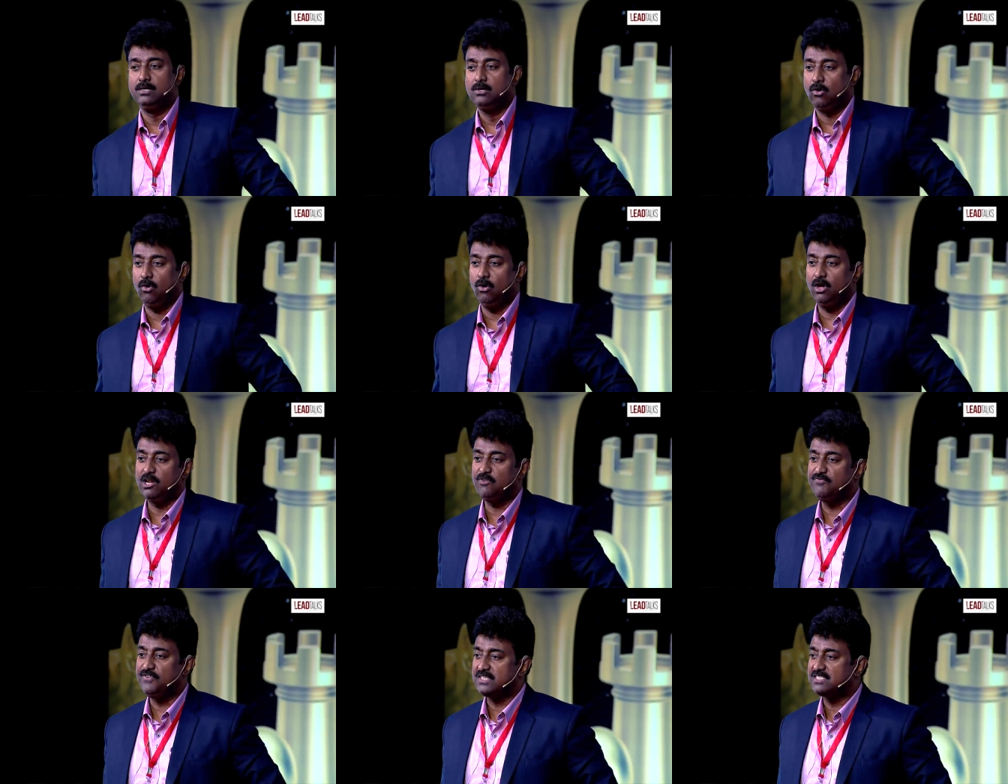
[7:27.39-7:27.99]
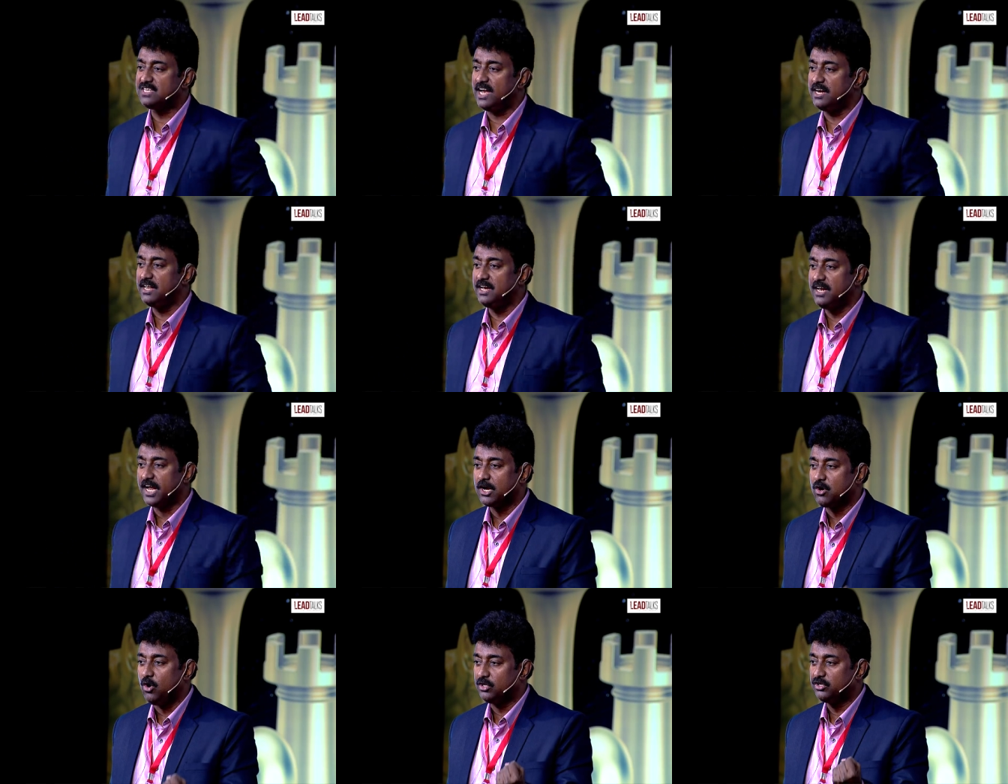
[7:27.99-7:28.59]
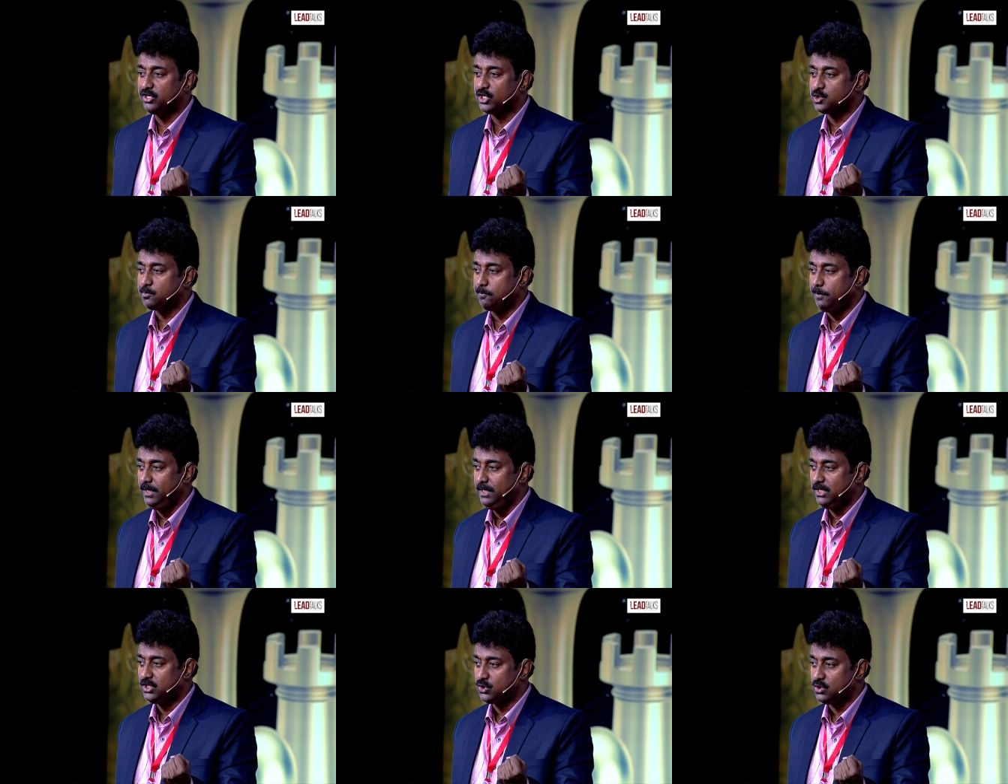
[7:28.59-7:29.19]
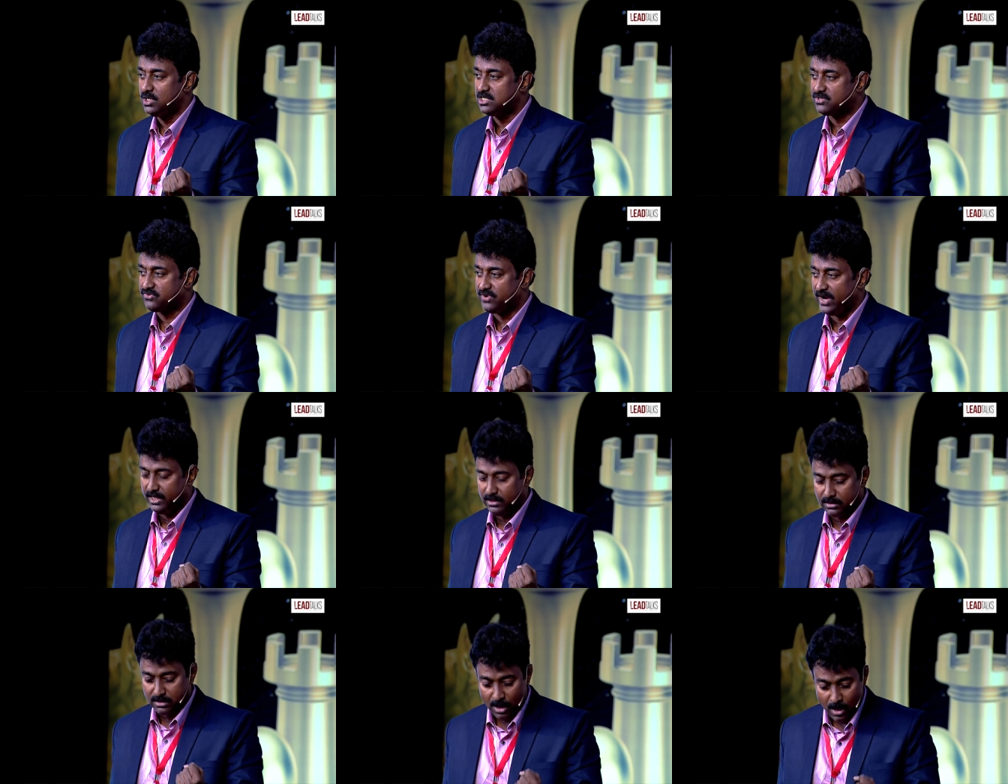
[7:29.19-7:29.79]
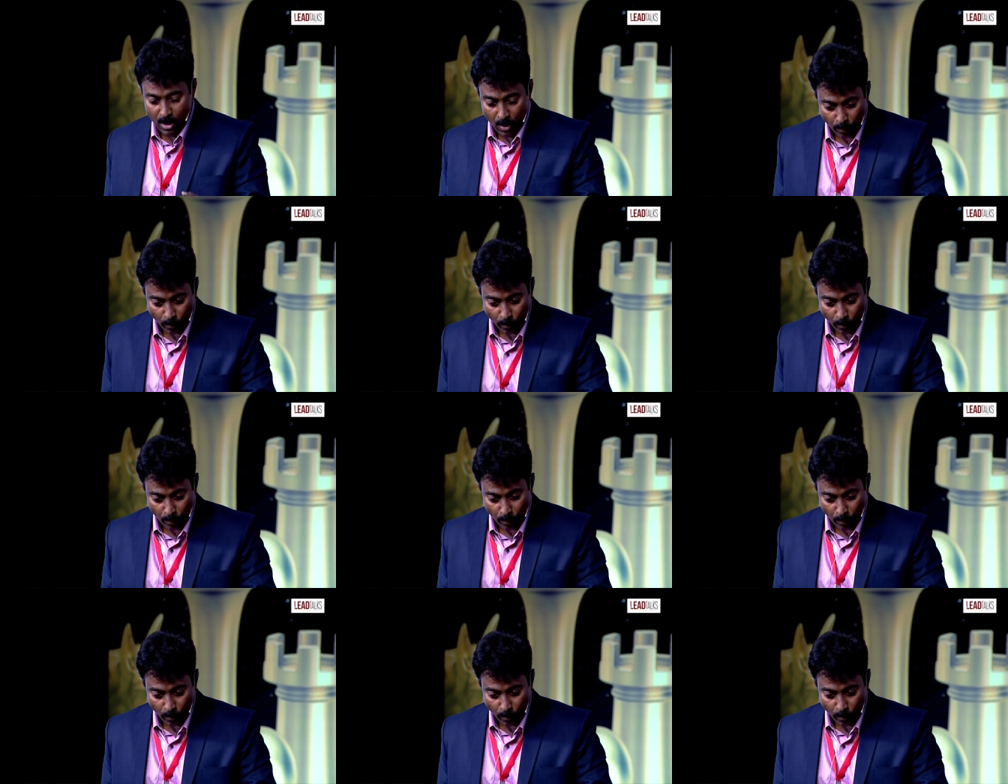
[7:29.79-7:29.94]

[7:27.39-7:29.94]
All of a sudden, I got the spiritual strength.